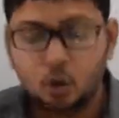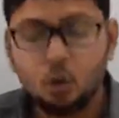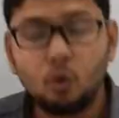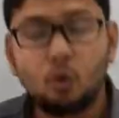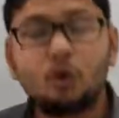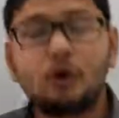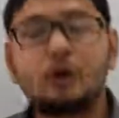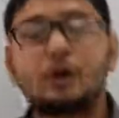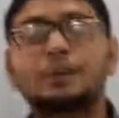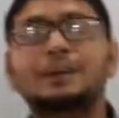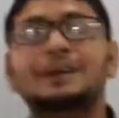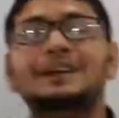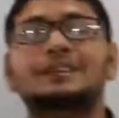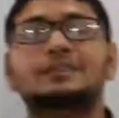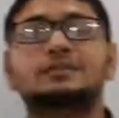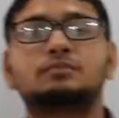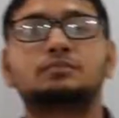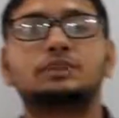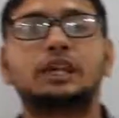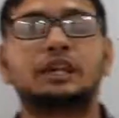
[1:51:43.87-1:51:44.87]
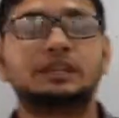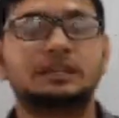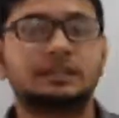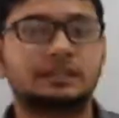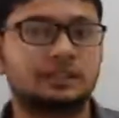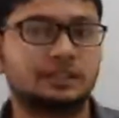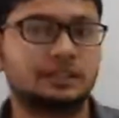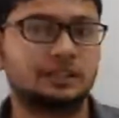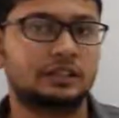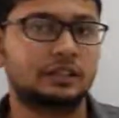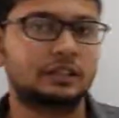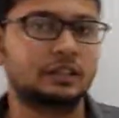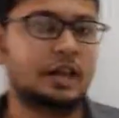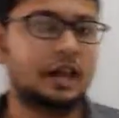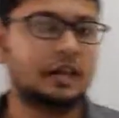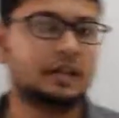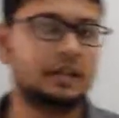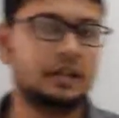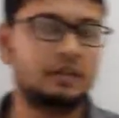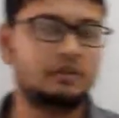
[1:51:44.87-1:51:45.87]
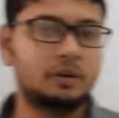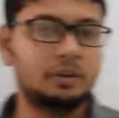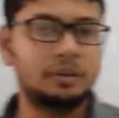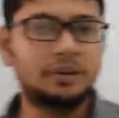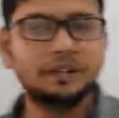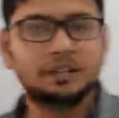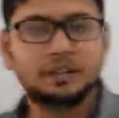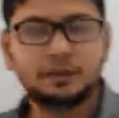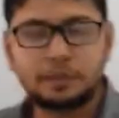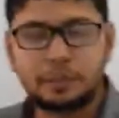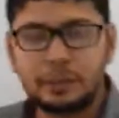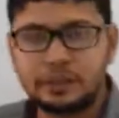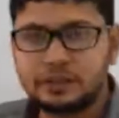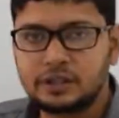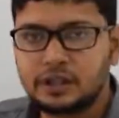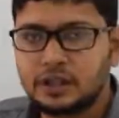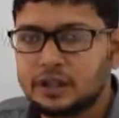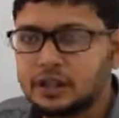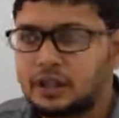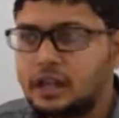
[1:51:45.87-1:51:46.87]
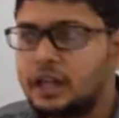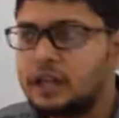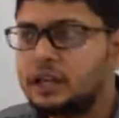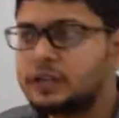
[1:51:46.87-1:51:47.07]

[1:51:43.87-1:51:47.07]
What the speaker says: will be registered, and there will be a special